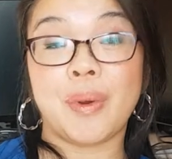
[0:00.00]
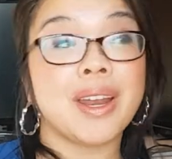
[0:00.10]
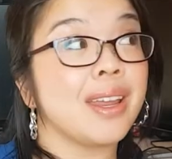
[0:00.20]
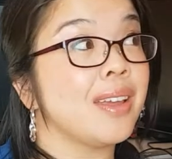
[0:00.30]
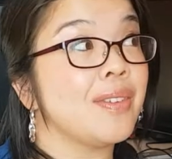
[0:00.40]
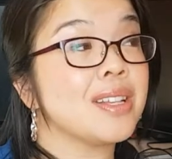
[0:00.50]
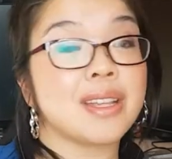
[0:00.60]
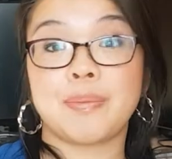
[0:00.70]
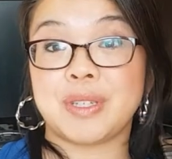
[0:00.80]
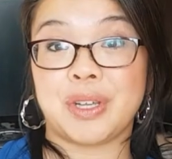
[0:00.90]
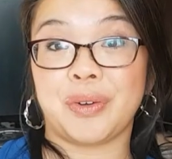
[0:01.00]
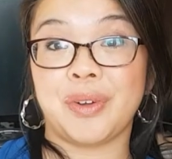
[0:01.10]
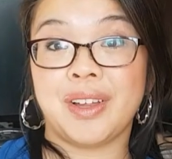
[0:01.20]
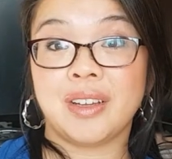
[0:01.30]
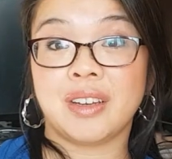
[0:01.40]
What Avon's up to?
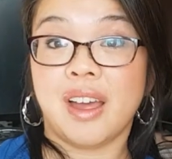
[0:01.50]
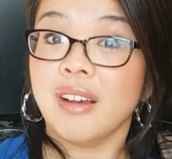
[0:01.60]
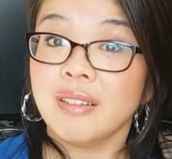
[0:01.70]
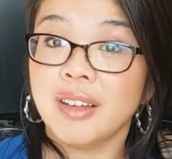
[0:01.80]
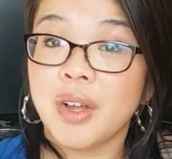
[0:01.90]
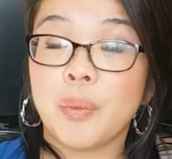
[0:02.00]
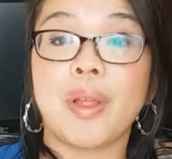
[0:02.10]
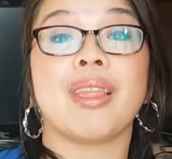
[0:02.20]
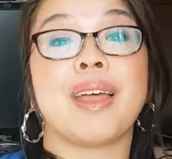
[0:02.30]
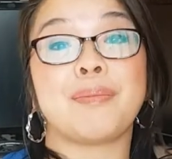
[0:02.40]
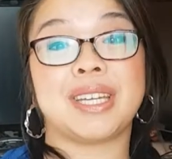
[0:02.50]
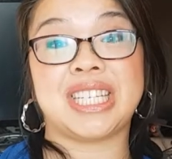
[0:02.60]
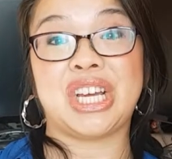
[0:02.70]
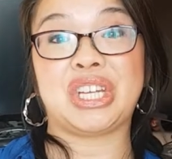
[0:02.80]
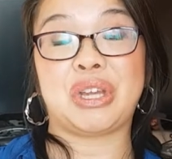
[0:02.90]
No? Well, let me
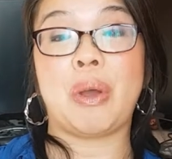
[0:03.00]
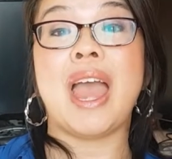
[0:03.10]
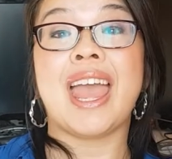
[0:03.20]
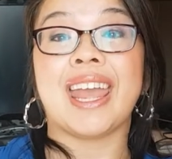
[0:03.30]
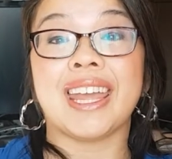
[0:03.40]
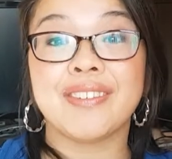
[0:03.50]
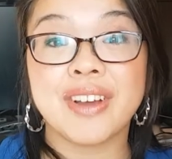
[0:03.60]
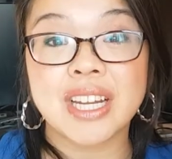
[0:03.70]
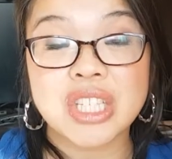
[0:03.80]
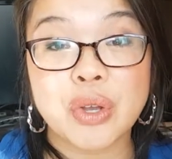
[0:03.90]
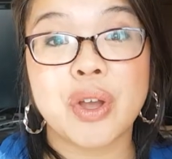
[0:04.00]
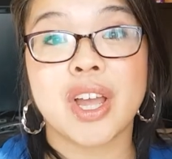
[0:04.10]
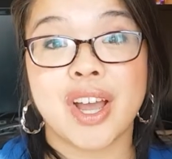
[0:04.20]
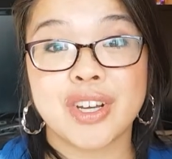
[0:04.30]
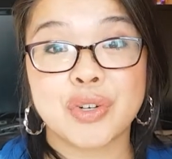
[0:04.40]
tell you. Avon is
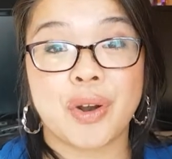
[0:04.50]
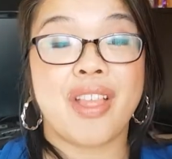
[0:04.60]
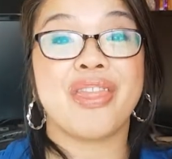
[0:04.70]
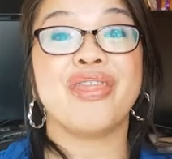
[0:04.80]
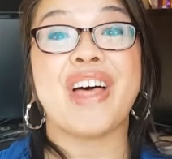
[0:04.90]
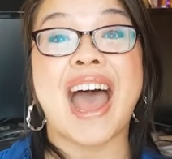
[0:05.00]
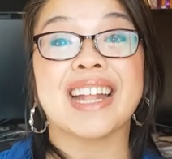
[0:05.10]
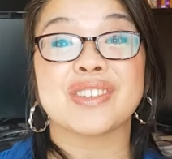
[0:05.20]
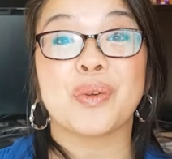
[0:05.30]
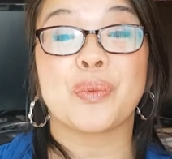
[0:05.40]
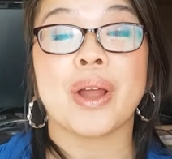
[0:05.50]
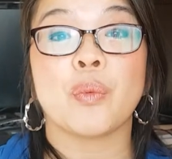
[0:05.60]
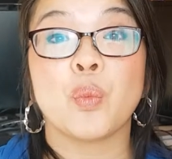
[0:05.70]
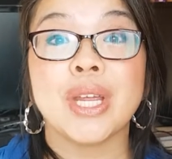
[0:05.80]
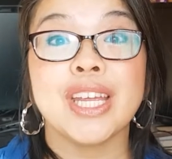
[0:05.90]
going on tour. That's
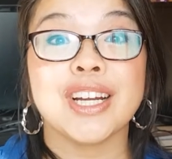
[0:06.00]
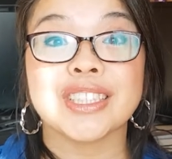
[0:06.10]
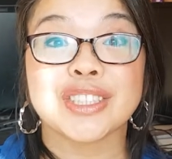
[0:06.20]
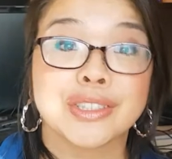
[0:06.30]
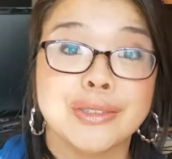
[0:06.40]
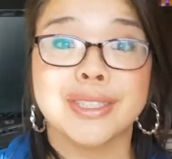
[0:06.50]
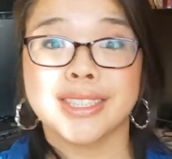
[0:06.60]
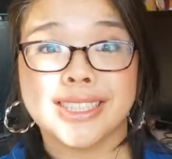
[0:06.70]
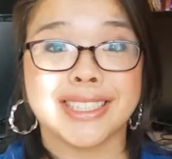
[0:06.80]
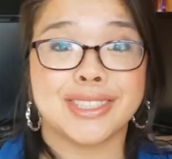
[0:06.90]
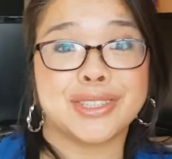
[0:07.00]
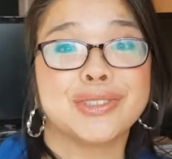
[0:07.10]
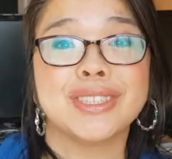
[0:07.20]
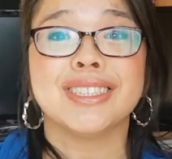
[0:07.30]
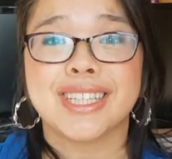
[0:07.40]
right. We are going on
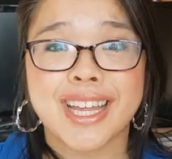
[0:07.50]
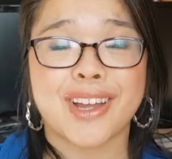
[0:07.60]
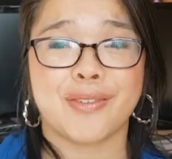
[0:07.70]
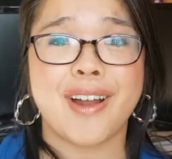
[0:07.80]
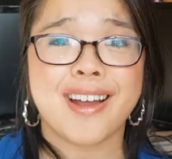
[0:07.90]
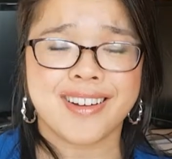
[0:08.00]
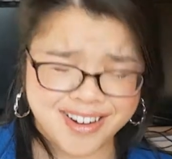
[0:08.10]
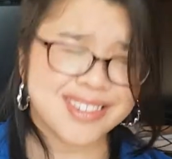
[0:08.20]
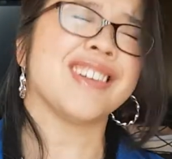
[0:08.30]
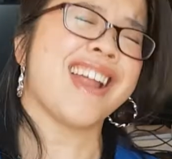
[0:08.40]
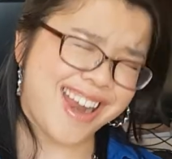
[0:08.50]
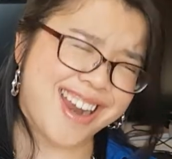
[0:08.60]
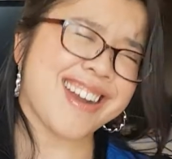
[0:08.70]
tour like a rock concert.